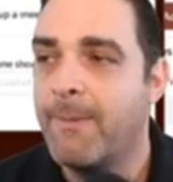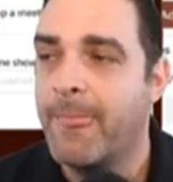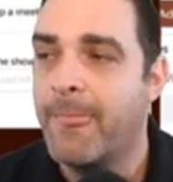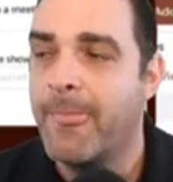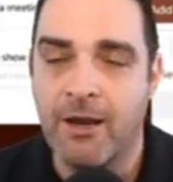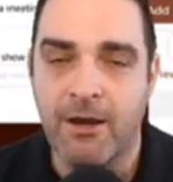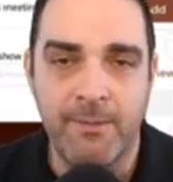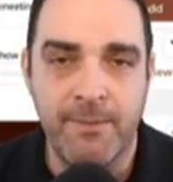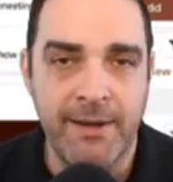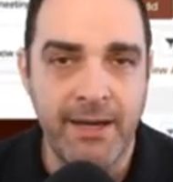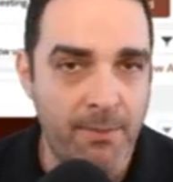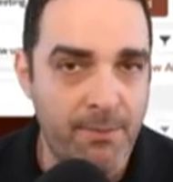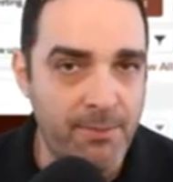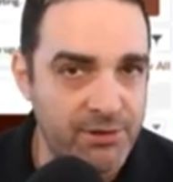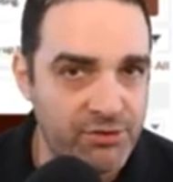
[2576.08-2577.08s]
it could be an
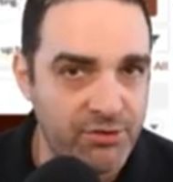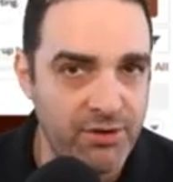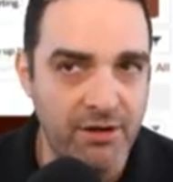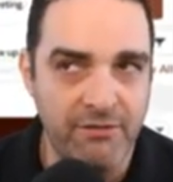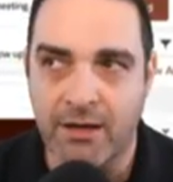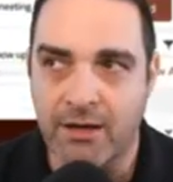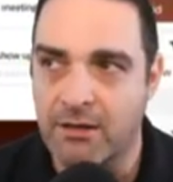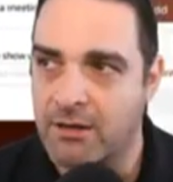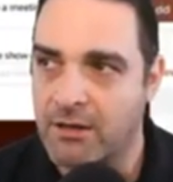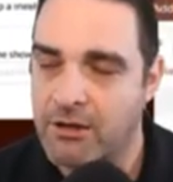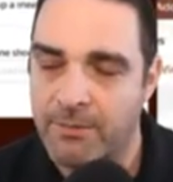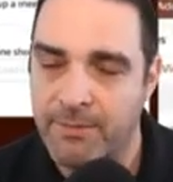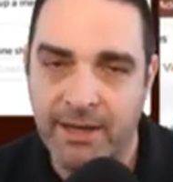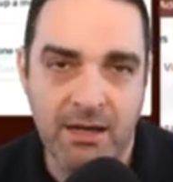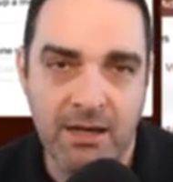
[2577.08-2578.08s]
opportunity record, it could
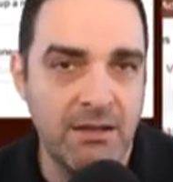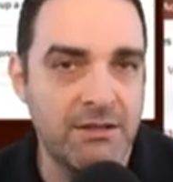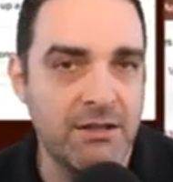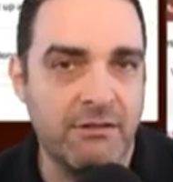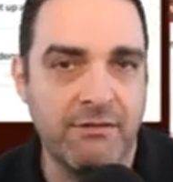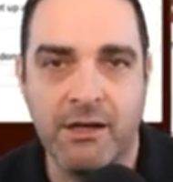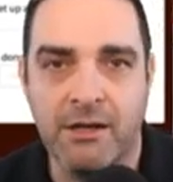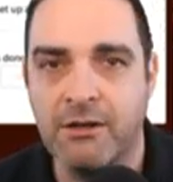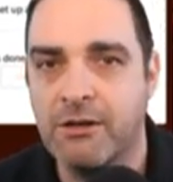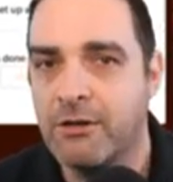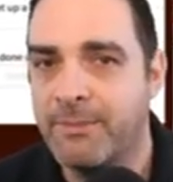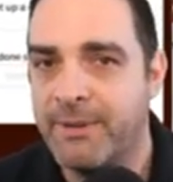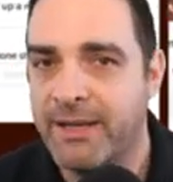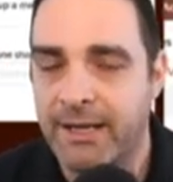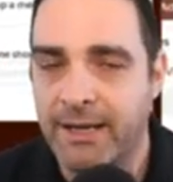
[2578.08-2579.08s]
be a contact record, it could
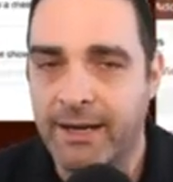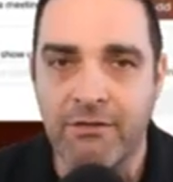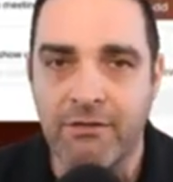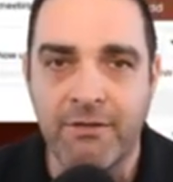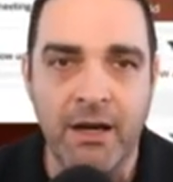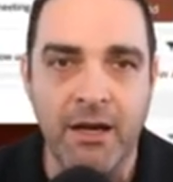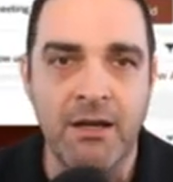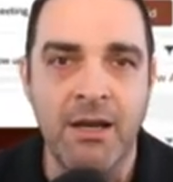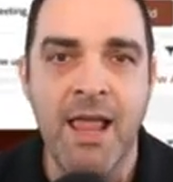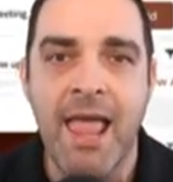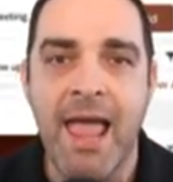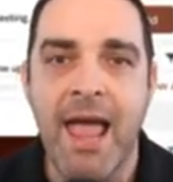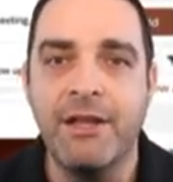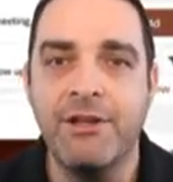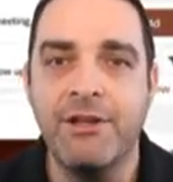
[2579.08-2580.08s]
be an account record, and you're